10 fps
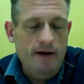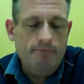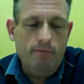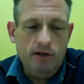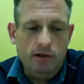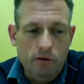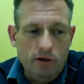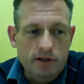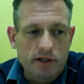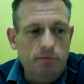Much lower
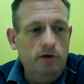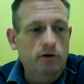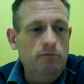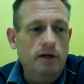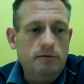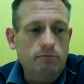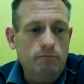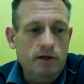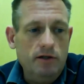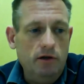CPU,
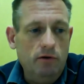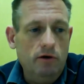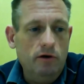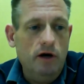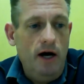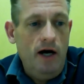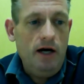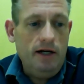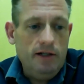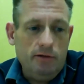much lower
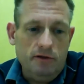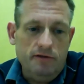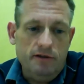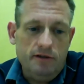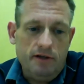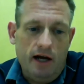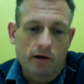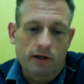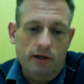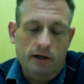in terms of
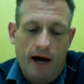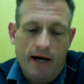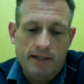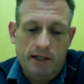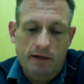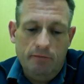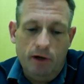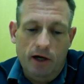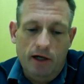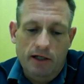scale and capacity,
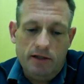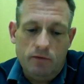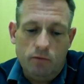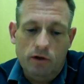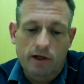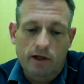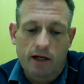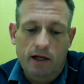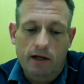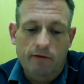but it's really
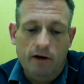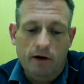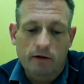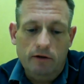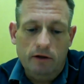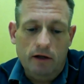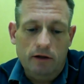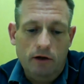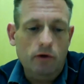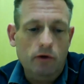a very
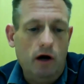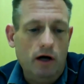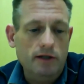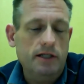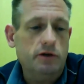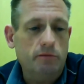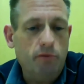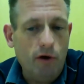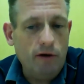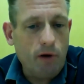low-cost entry
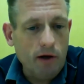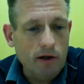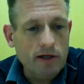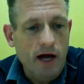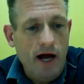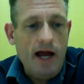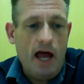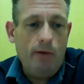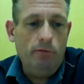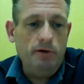point product.
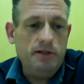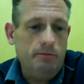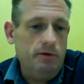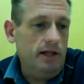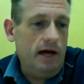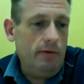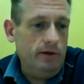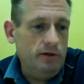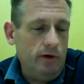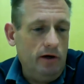And we'll be submitting that one
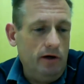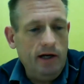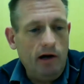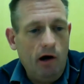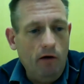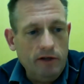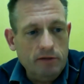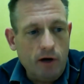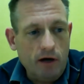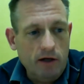as well. Again, all of these
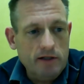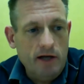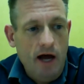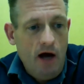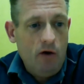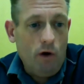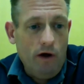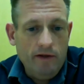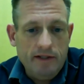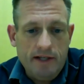products
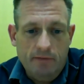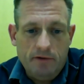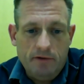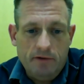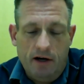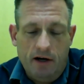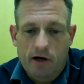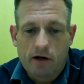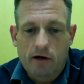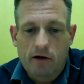run the same
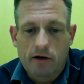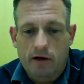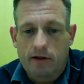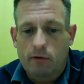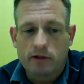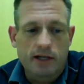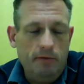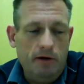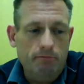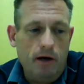software. They run the same
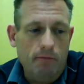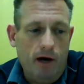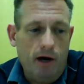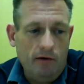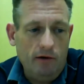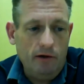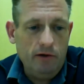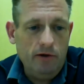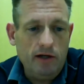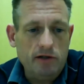compiled
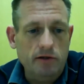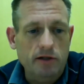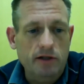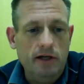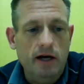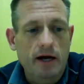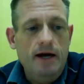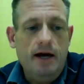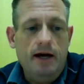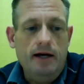load, actually,
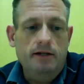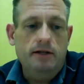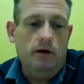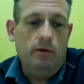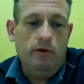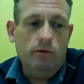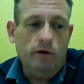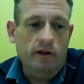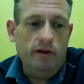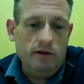and we really
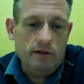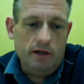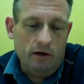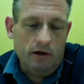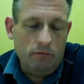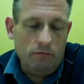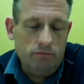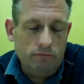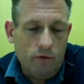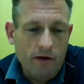think it's going to go
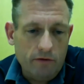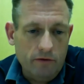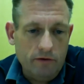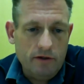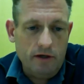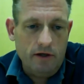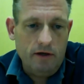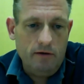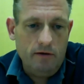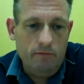right through this
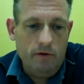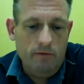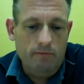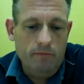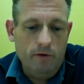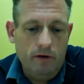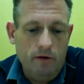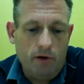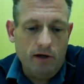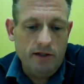
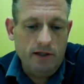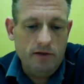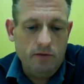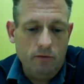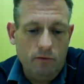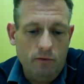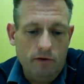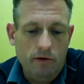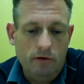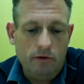process with
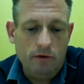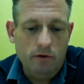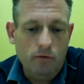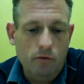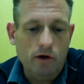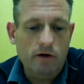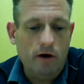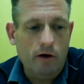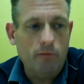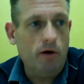little or no work
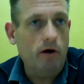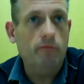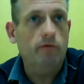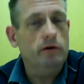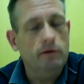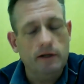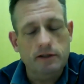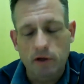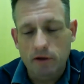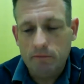on our part, hopefully. That's the
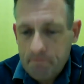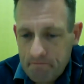plan.